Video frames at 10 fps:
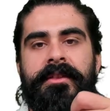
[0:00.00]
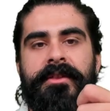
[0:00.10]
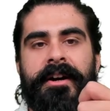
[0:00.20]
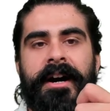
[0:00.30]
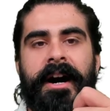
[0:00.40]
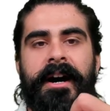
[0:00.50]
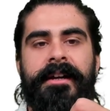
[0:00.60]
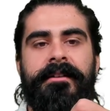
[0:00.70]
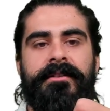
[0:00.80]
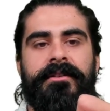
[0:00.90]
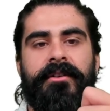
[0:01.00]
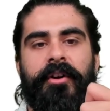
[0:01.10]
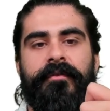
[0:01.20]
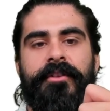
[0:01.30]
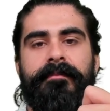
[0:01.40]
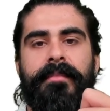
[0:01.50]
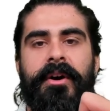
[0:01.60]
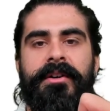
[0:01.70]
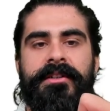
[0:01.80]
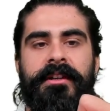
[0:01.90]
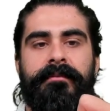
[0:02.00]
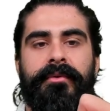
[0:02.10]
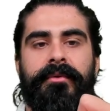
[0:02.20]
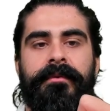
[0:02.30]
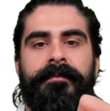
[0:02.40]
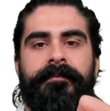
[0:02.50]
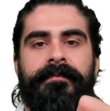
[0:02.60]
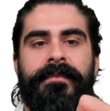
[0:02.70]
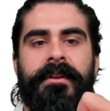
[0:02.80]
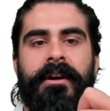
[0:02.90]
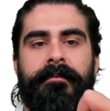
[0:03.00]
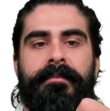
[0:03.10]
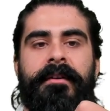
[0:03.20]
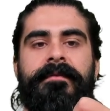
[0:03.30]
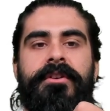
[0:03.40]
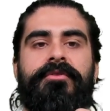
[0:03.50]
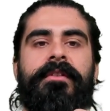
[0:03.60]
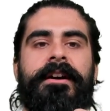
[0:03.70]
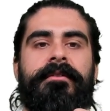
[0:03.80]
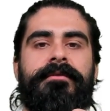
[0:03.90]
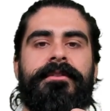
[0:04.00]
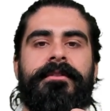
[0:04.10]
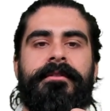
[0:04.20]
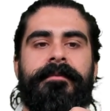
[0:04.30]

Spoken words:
the height of the basketball above the ground